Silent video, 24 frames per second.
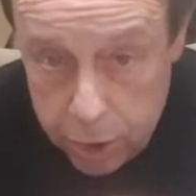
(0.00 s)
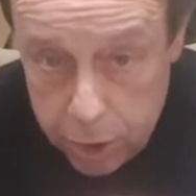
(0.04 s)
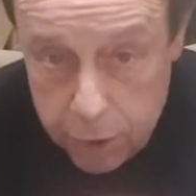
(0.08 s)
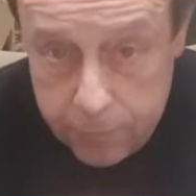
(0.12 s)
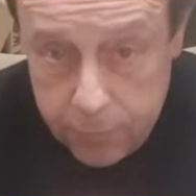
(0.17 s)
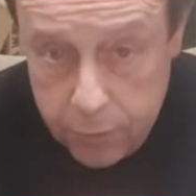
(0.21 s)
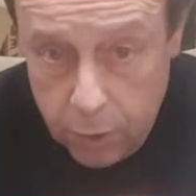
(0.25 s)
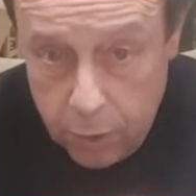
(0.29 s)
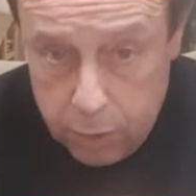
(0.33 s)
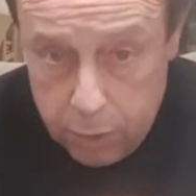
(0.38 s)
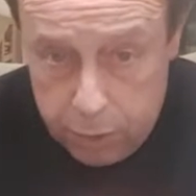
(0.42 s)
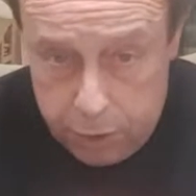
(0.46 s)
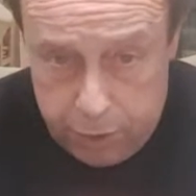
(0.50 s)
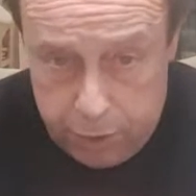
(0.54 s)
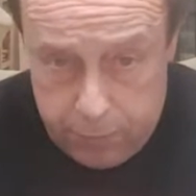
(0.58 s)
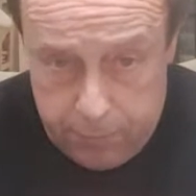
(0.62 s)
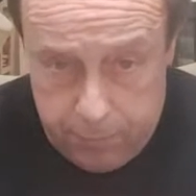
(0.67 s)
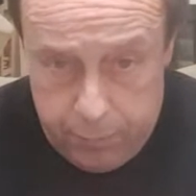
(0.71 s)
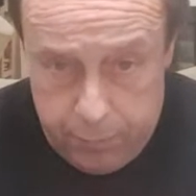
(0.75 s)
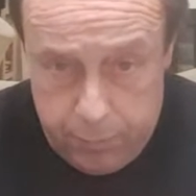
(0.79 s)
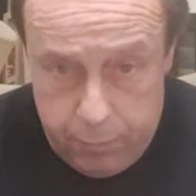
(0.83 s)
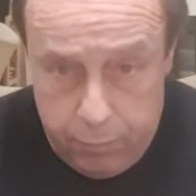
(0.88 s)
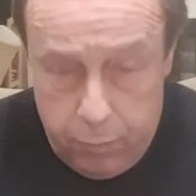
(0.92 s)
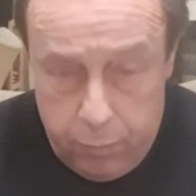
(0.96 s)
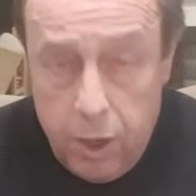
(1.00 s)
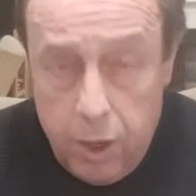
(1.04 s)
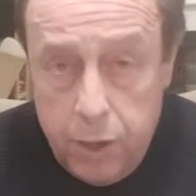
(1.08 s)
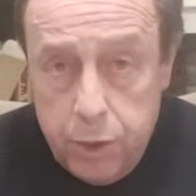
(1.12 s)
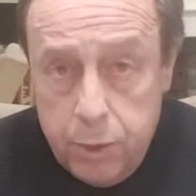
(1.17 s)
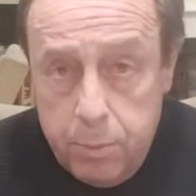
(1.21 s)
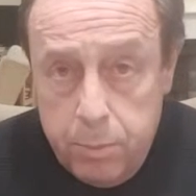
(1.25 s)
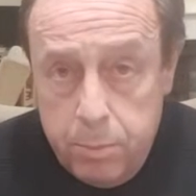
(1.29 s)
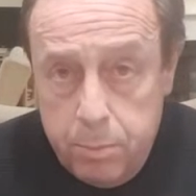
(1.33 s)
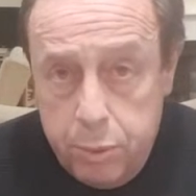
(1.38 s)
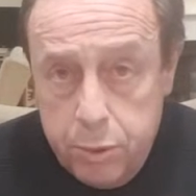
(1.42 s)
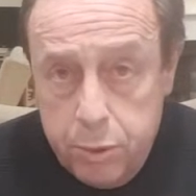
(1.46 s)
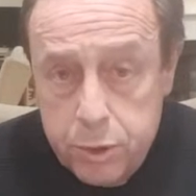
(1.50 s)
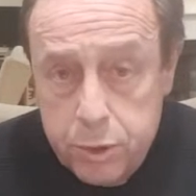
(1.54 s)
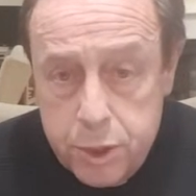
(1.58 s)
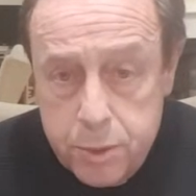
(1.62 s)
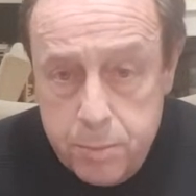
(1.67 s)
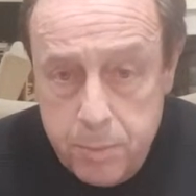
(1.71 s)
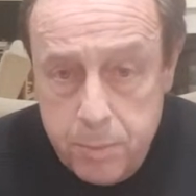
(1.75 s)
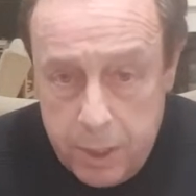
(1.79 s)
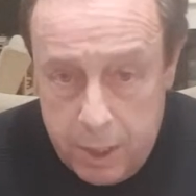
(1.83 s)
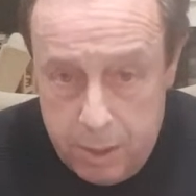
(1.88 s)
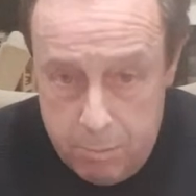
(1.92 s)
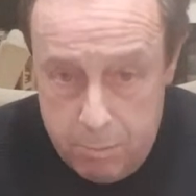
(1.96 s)
of God rather puts
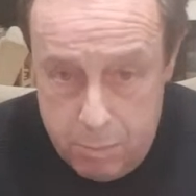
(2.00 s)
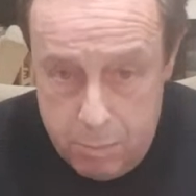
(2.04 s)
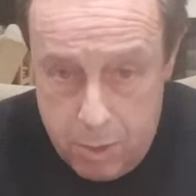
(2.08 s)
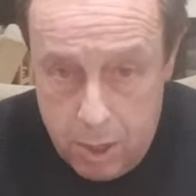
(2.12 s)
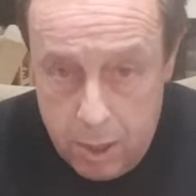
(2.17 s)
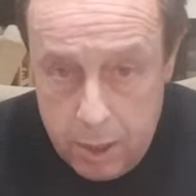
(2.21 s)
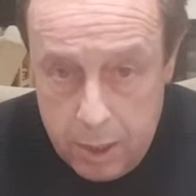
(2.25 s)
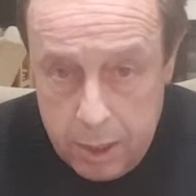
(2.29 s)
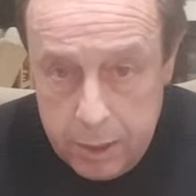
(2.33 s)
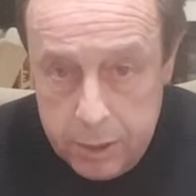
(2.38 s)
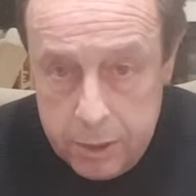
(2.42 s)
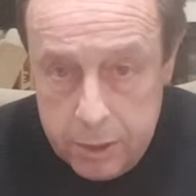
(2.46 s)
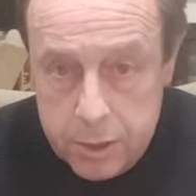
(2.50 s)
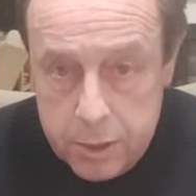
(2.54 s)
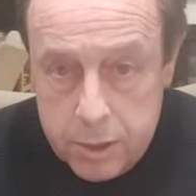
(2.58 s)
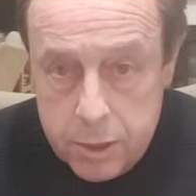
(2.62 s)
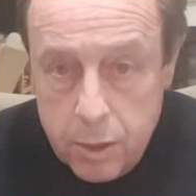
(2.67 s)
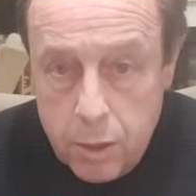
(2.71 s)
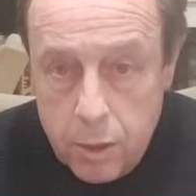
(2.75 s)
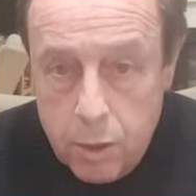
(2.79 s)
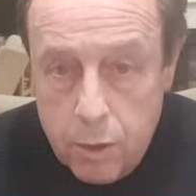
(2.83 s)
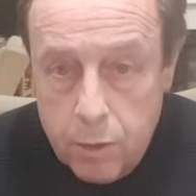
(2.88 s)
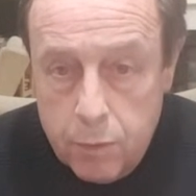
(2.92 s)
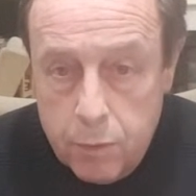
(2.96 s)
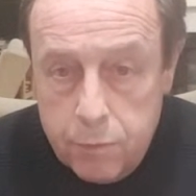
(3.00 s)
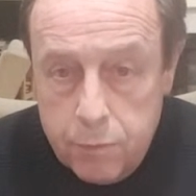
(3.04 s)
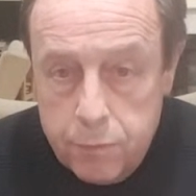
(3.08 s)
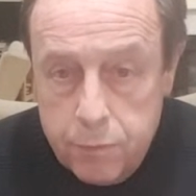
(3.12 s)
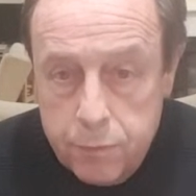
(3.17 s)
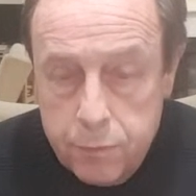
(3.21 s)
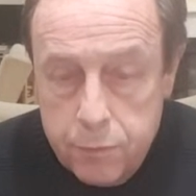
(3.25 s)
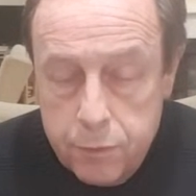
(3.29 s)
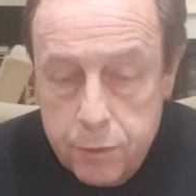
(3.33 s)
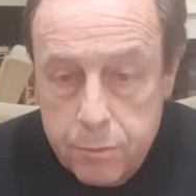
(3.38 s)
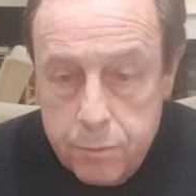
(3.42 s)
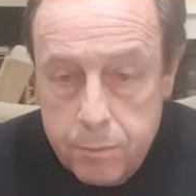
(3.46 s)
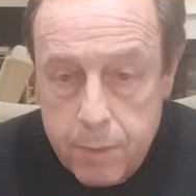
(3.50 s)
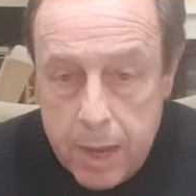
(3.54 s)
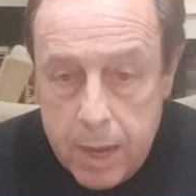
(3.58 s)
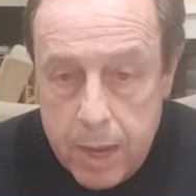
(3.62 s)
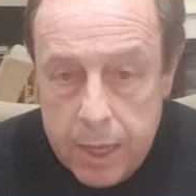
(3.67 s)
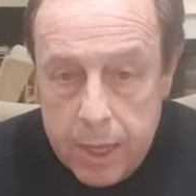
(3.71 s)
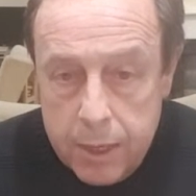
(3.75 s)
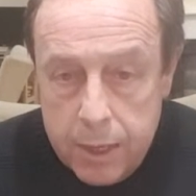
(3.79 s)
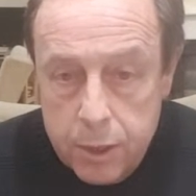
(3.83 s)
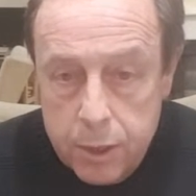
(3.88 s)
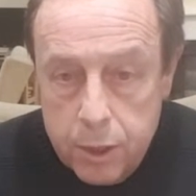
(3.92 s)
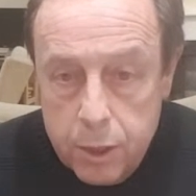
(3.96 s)
me in mind of the
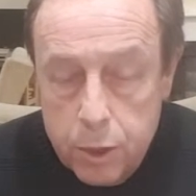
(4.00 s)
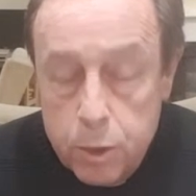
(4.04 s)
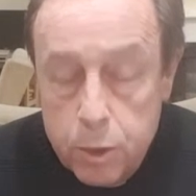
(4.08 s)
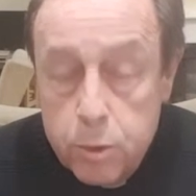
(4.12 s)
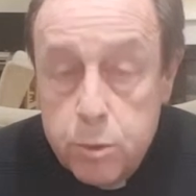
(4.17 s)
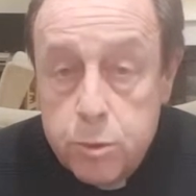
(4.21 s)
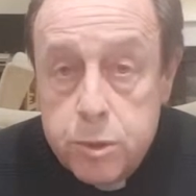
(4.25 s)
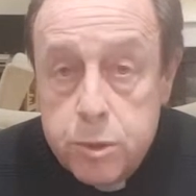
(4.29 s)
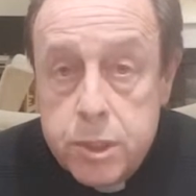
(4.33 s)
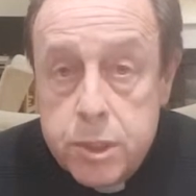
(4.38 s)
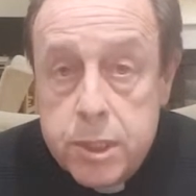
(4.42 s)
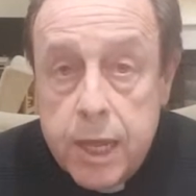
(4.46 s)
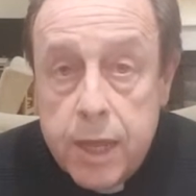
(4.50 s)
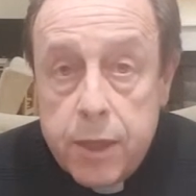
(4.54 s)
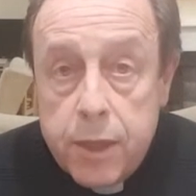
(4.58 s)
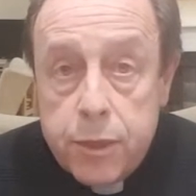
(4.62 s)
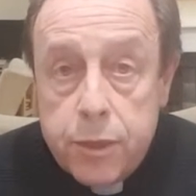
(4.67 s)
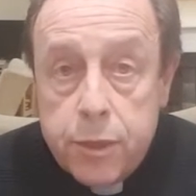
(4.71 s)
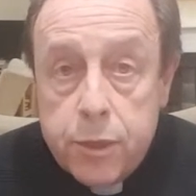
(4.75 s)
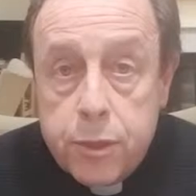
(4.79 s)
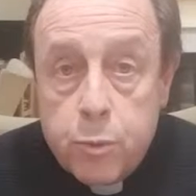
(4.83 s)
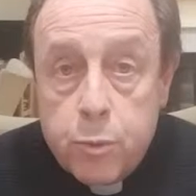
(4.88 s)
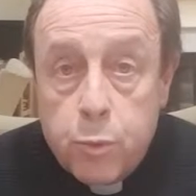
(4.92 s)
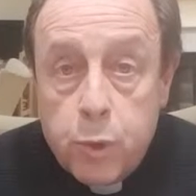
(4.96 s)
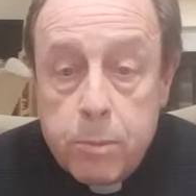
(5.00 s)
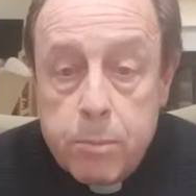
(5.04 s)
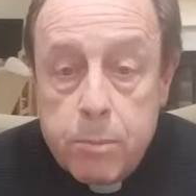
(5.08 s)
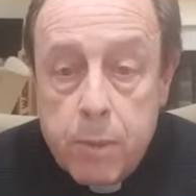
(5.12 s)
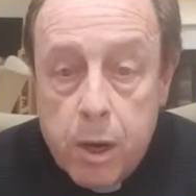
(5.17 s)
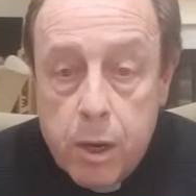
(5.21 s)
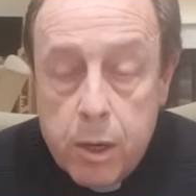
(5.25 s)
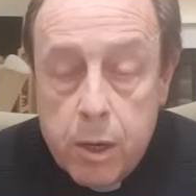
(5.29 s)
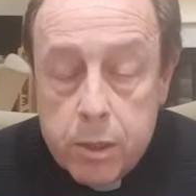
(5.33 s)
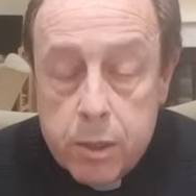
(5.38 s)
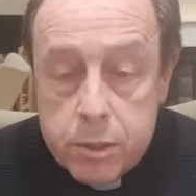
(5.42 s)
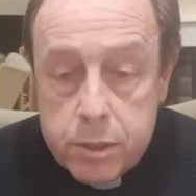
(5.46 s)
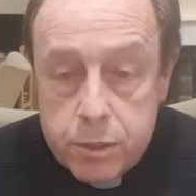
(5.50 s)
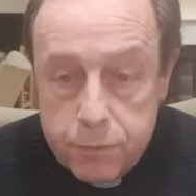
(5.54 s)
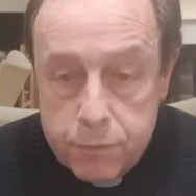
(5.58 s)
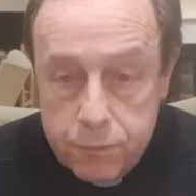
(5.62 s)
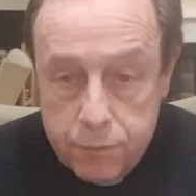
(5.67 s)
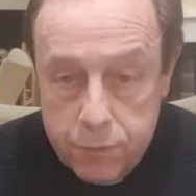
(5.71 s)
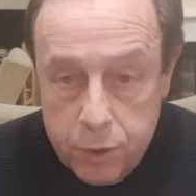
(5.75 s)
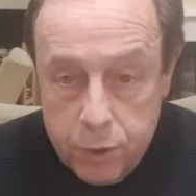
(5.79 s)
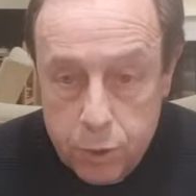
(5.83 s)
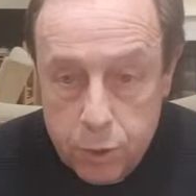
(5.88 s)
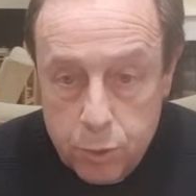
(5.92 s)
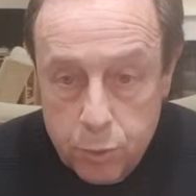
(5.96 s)
man whose death we marked a
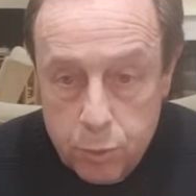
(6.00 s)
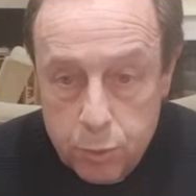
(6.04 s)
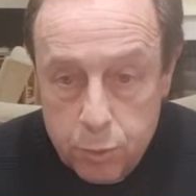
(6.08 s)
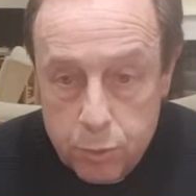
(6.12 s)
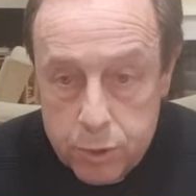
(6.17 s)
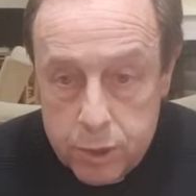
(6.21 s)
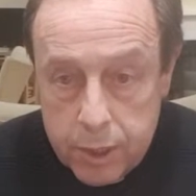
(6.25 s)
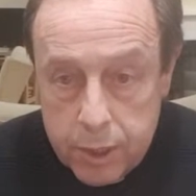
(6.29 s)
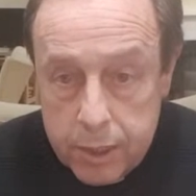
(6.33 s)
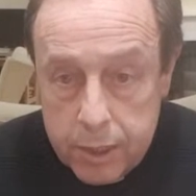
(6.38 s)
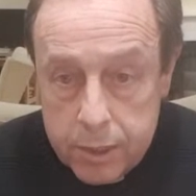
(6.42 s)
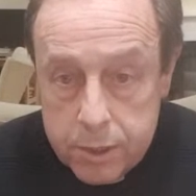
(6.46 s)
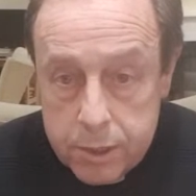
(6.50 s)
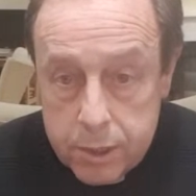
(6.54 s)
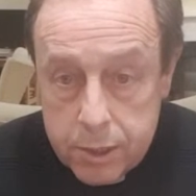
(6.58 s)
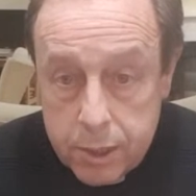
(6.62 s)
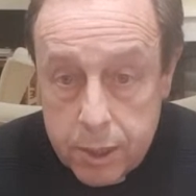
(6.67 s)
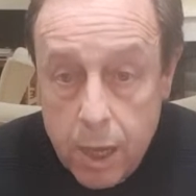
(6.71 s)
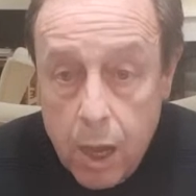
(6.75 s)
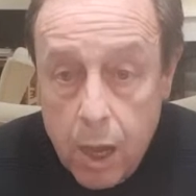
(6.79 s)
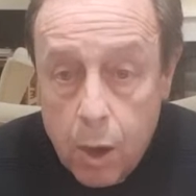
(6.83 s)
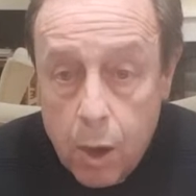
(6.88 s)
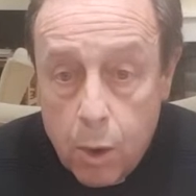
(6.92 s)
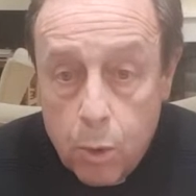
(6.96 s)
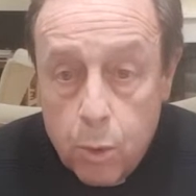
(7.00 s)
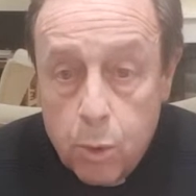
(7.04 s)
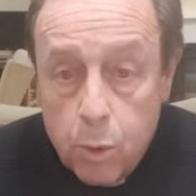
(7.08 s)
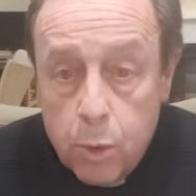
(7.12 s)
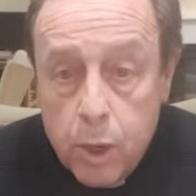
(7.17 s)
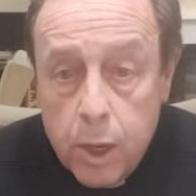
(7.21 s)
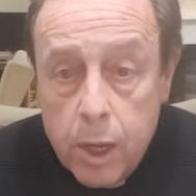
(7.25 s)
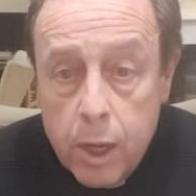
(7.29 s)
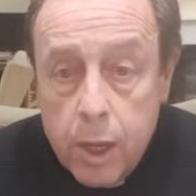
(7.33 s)
few days ago,